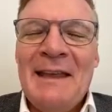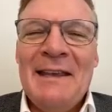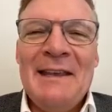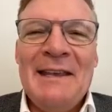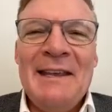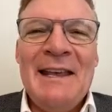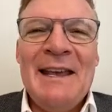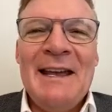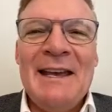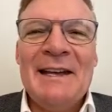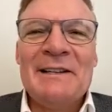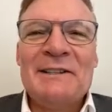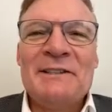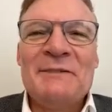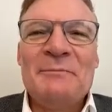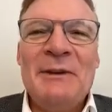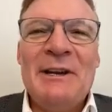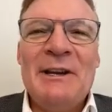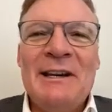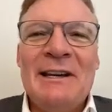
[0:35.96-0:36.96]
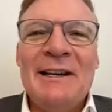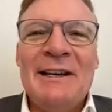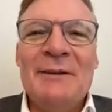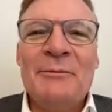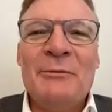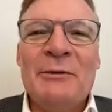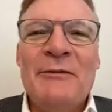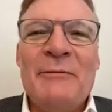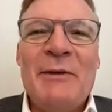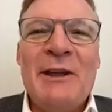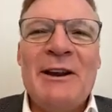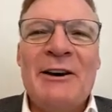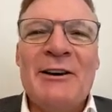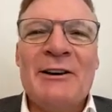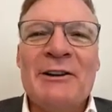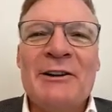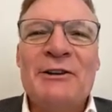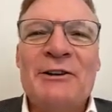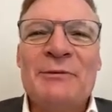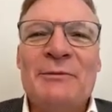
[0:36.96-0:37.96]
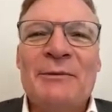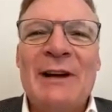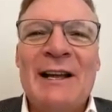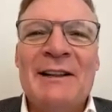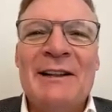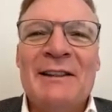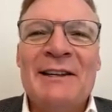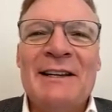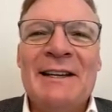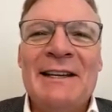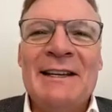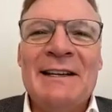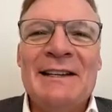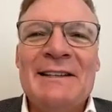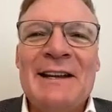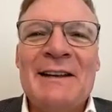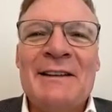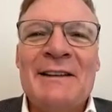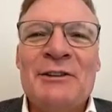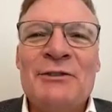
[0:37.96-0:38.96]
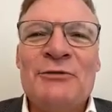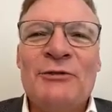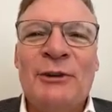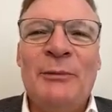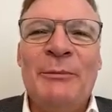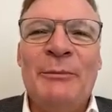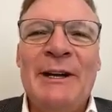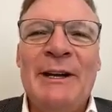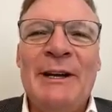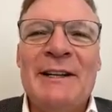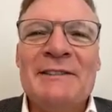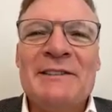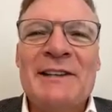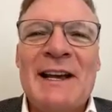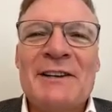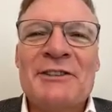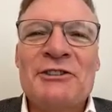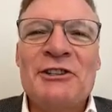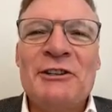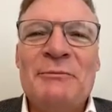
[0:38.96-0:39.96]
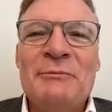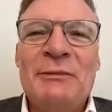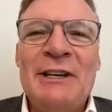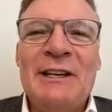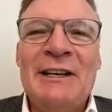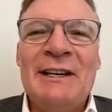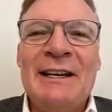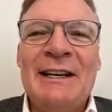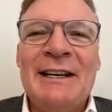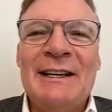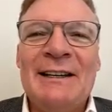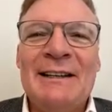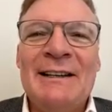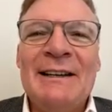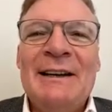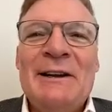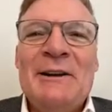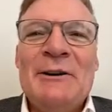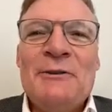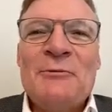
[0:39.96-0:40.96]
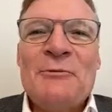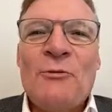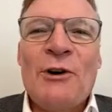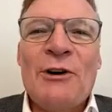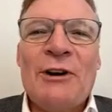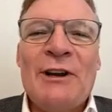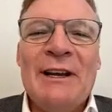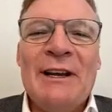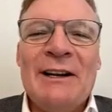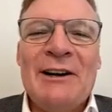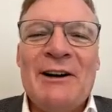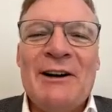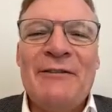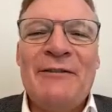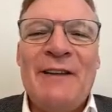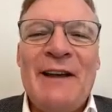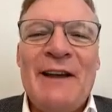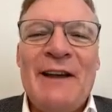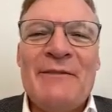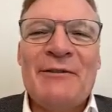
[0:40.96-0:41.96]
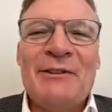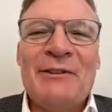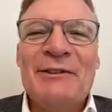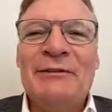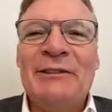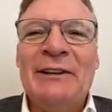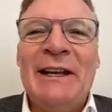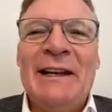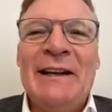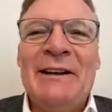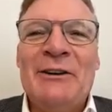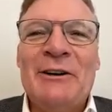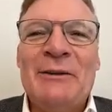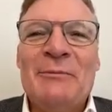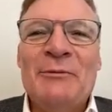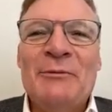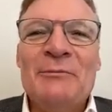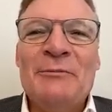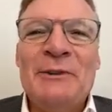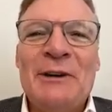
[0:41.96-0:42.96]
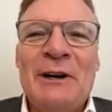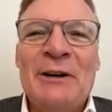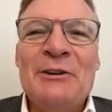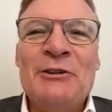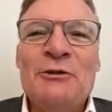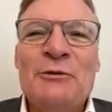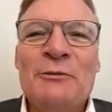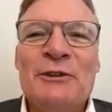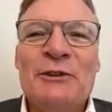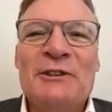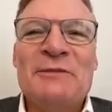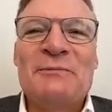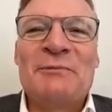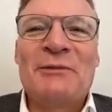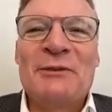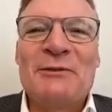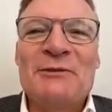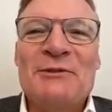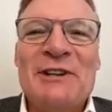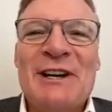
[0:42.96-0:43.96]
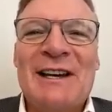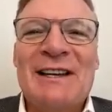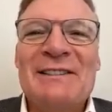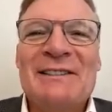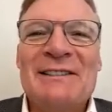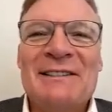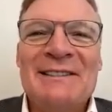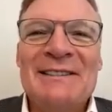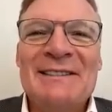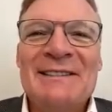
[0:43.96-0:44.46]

Yeah, it's been we've been on a good run. The drill bit has actually been working in our favor of late on numerous projects.